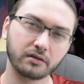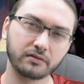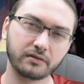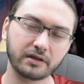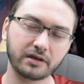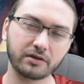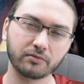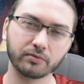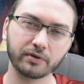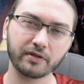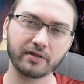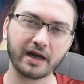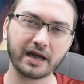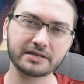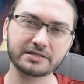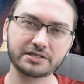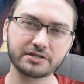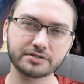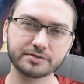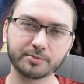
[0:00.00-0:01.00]
he
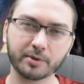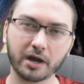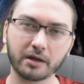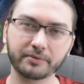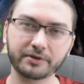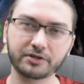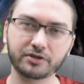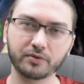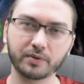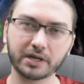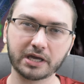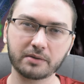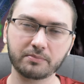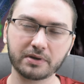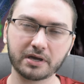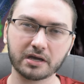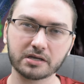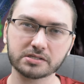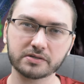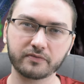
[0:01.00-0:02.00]
realize he was probably doing it
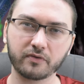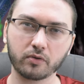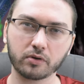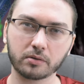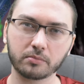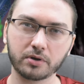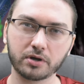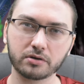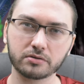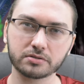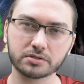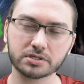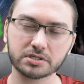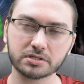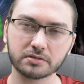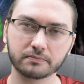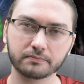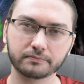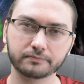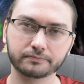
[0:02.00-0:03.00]
because of hormones?